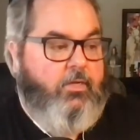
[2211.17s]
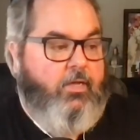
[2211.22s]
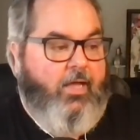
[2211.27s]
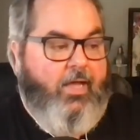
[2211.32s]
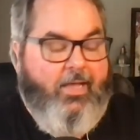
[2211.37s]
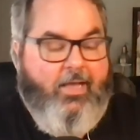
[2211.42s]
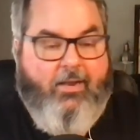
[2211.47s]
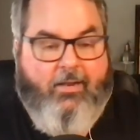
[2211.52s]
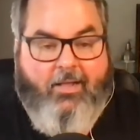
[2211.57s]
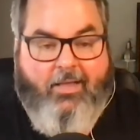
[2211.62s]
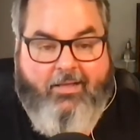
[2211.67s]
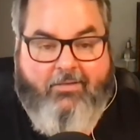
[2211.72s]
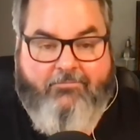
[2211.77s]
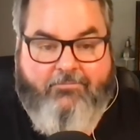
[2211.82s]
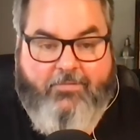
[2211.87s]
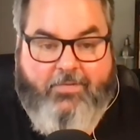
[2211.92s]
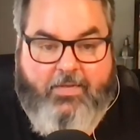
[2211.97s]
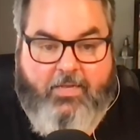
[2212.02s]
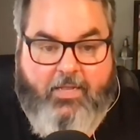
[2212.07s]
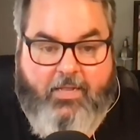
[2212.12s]
I got I got to
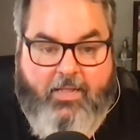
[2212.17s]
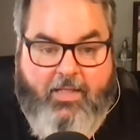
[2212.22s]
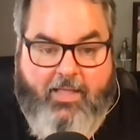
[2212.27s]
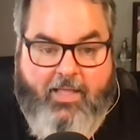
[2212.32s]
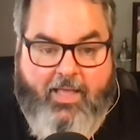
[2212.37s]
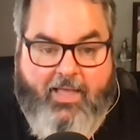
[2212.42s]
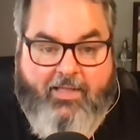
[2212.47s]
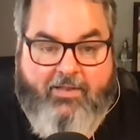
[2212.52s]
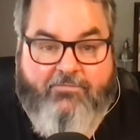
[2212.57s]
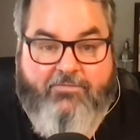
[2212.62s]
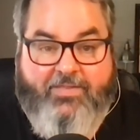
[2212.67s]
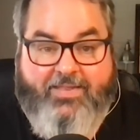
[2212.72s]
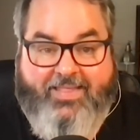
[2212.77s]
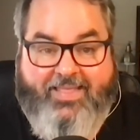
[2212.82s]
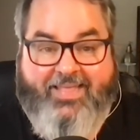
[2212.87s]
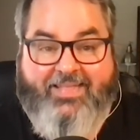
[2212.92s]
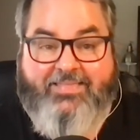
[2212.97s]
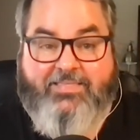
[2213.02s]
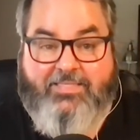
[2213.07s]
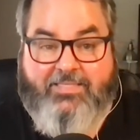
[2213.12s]
feed, I got to feed
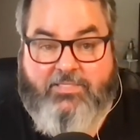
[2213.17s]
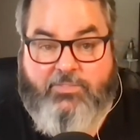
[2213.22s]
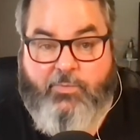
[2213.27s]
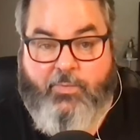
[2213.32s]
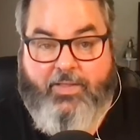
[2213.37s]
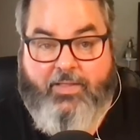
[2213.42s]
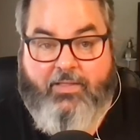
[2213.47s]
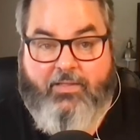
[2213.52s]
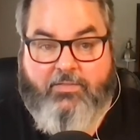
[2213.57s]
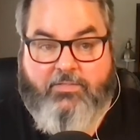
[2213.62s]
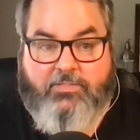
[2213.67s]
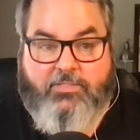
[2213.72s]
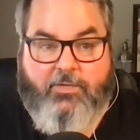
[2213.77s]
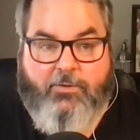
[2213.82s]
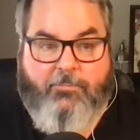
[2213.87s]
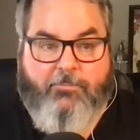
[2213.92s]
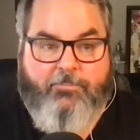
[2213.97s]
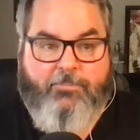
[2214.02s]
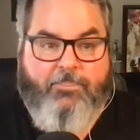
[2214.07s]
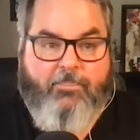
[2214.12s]
kids this weekend.
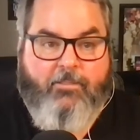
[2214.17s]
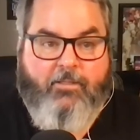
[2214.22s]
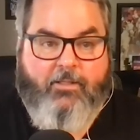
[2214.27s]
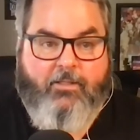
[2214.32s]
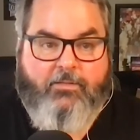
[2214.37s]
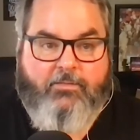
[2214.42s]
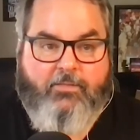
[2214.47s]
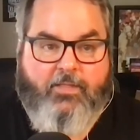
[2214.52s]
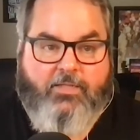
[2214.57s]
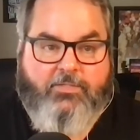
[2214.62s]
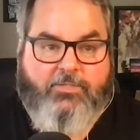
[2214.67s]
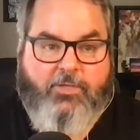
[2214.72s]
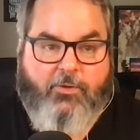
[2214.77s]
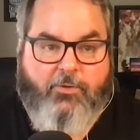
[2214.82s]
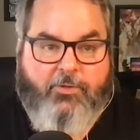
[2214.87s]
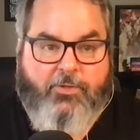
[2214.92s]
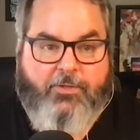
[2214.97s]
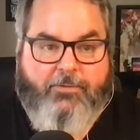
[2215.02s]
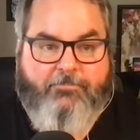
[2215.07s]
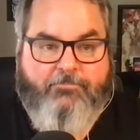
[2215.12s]
So that's all
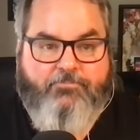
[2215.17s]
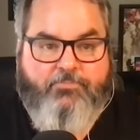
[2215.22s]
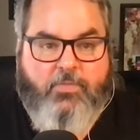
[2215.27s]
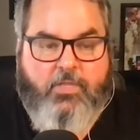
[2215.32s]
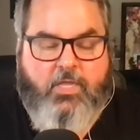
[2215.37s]
good.